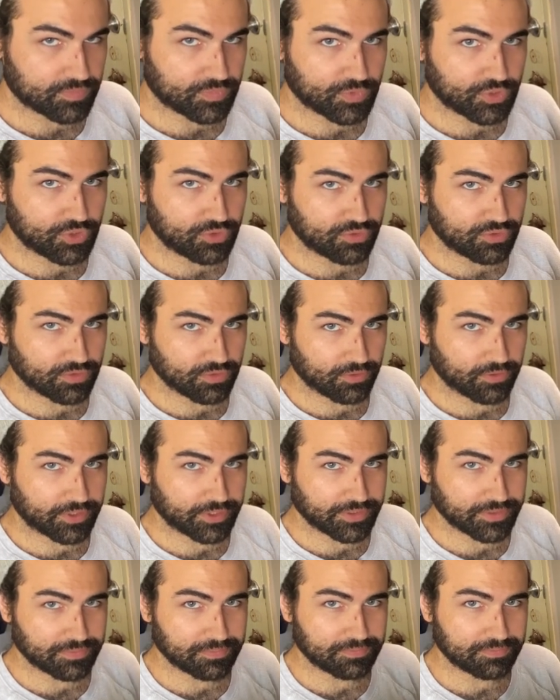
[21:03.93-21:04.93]
two
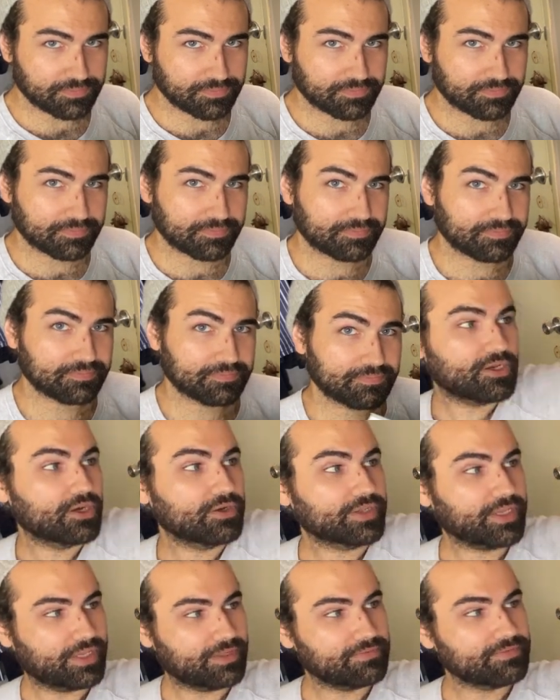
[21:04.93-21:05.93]
stories.
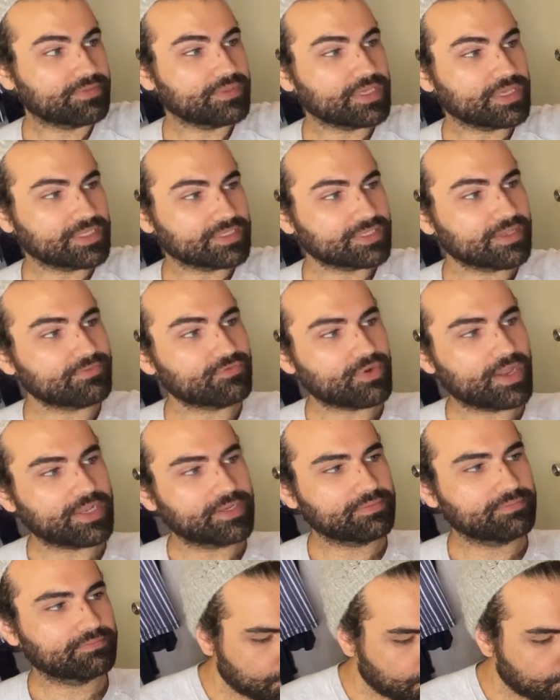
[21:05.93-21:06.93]
Okay, these I've read.
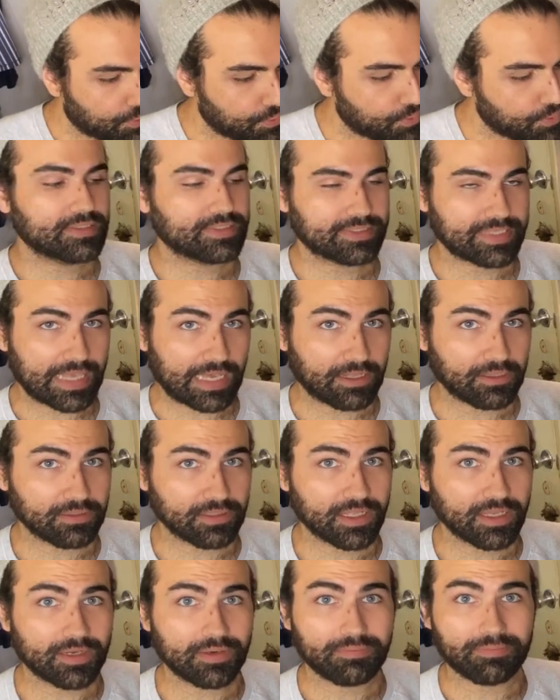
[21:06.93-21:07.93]

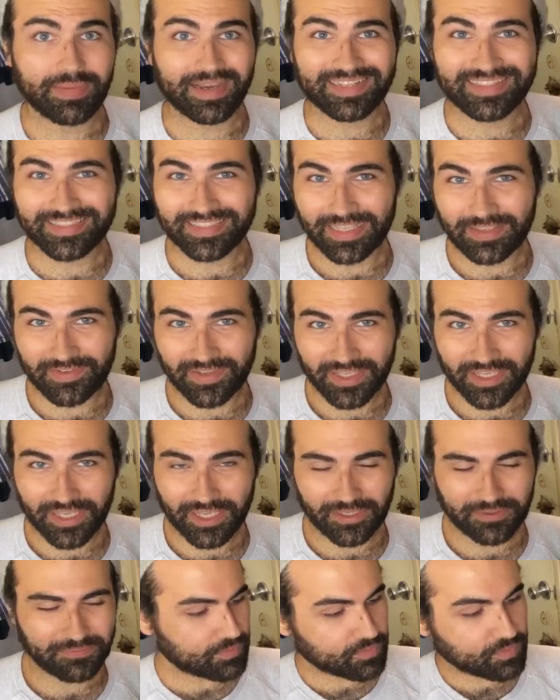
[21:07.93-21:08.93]
Cell by Stephen
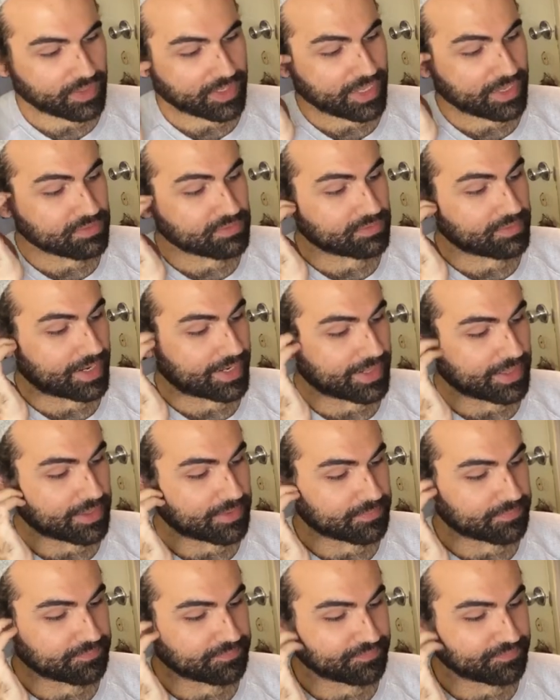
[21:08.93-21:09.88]
King. When I read it,